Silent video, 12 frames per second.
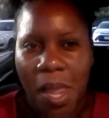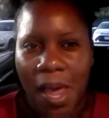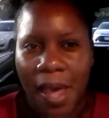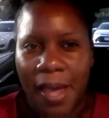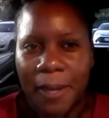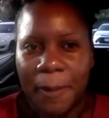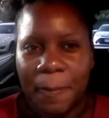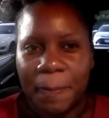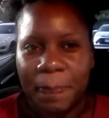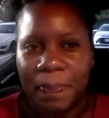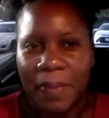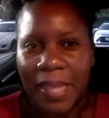And
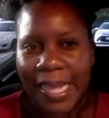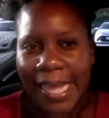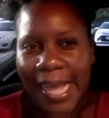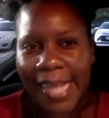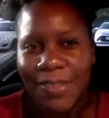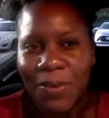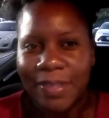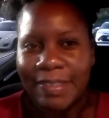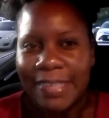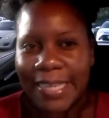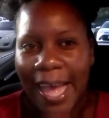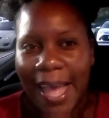I don't
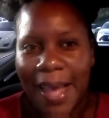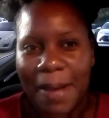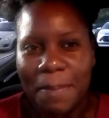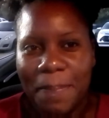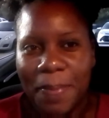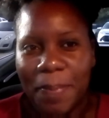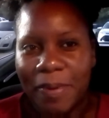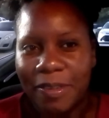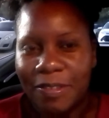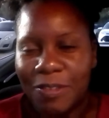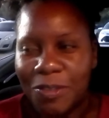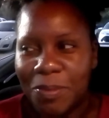think I am the
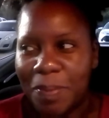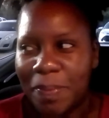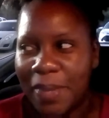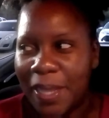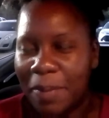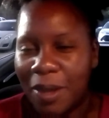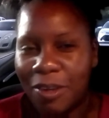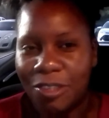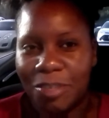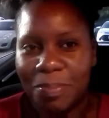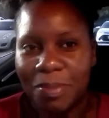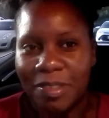person to be blamed
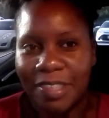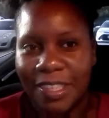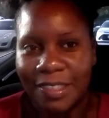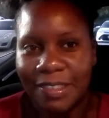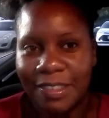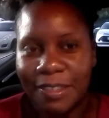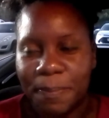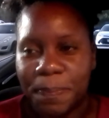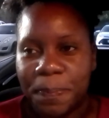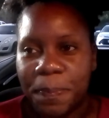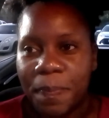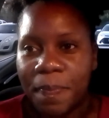100%.
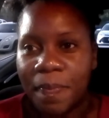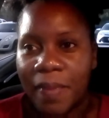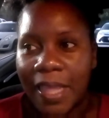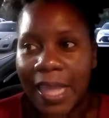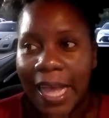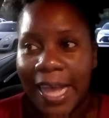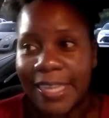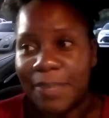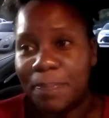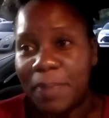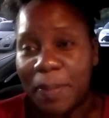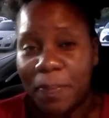And
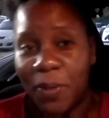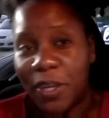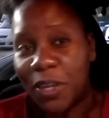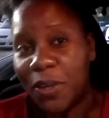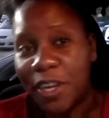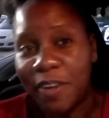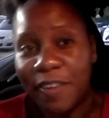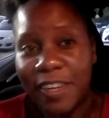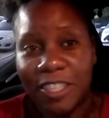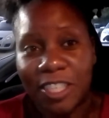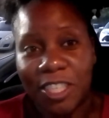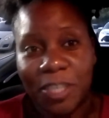people, when you're going in a
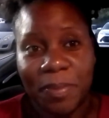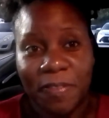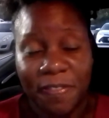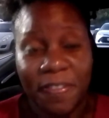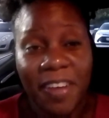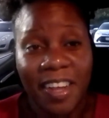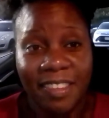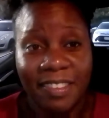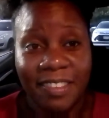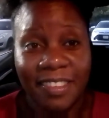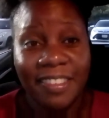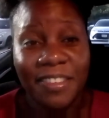relationship, you're fast.
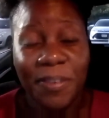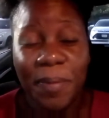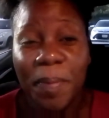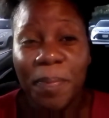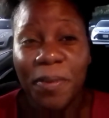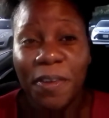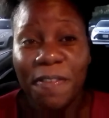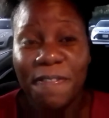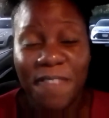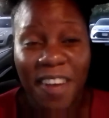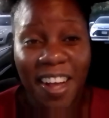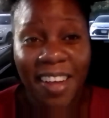You see, when people are
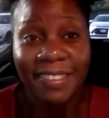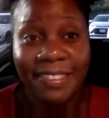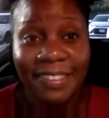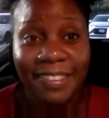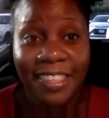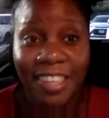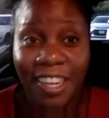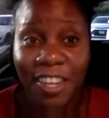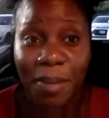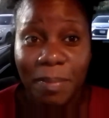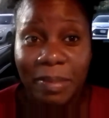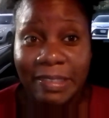fast in
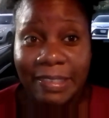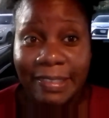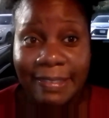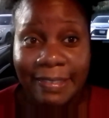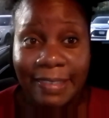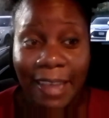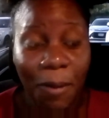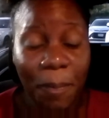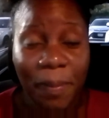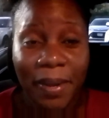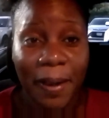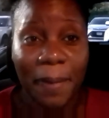your business and
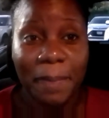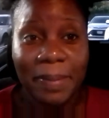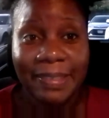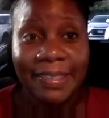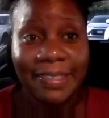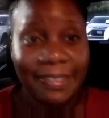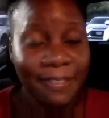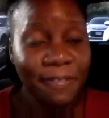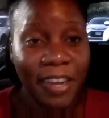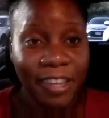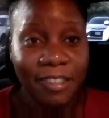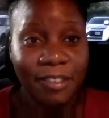open your business,
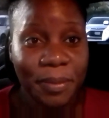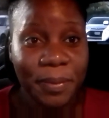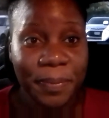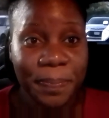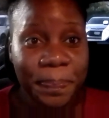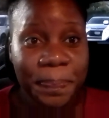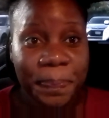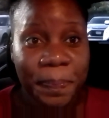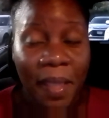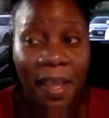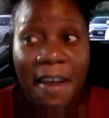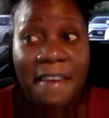fast
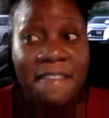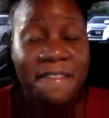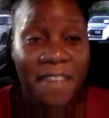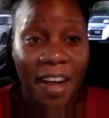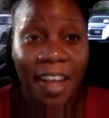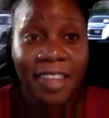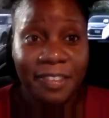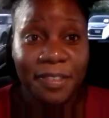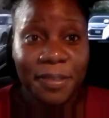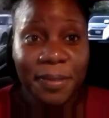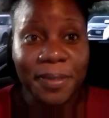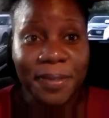
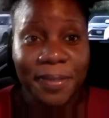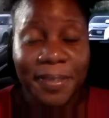too.